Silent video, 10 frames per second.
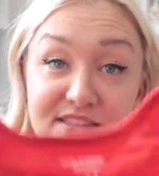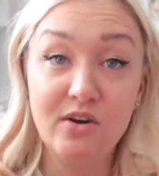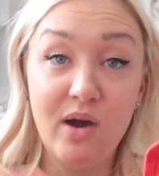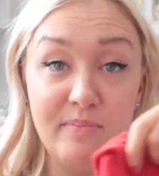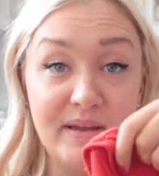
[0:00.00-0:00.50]

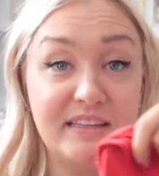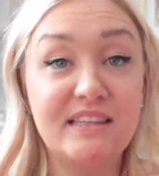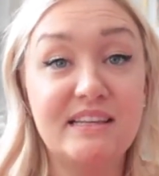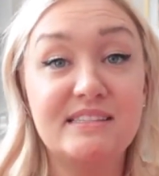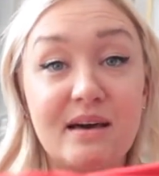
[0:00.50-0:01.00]
So I picked
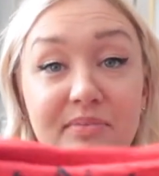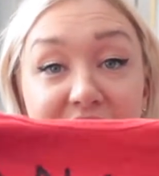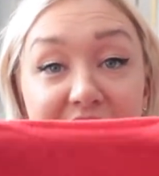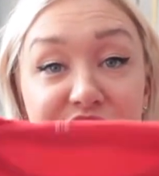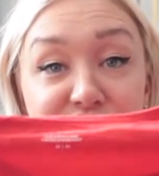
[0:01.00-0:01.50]
these up
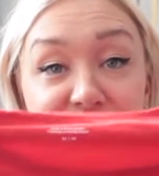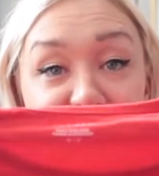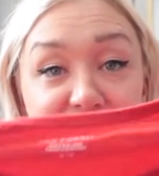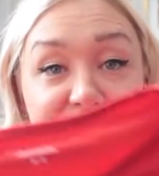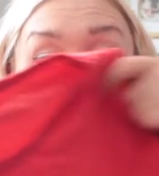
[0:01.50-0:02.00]
last
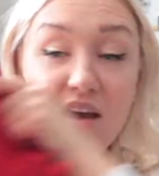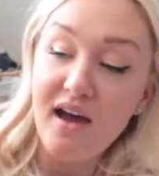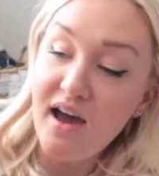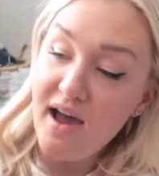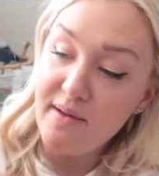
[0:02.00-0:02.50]
year.
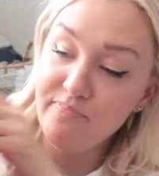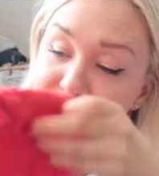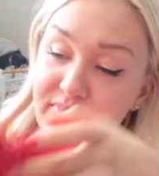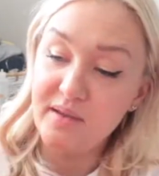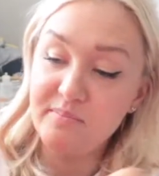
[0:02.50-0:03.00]
Um,
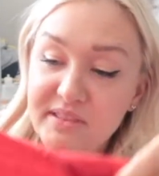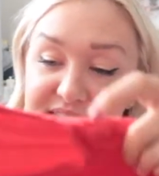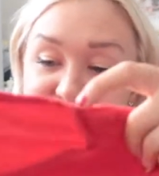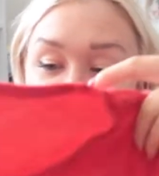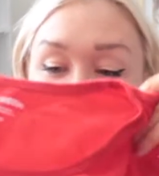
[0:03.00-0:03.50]
but
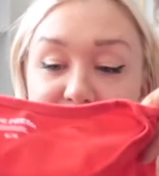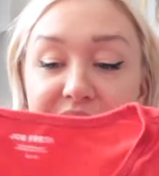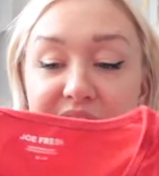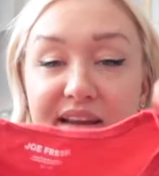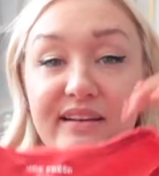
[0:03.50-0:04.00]
this is like
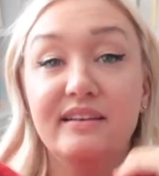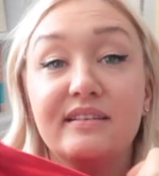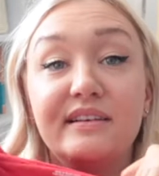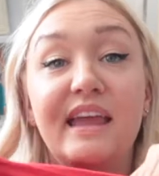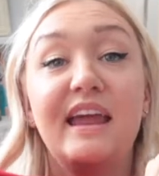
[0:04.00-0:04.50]
my
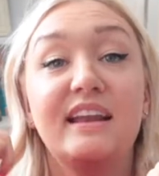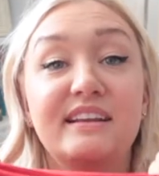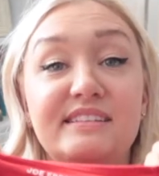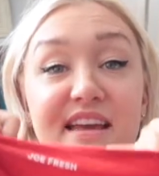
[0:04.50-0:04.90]
Canada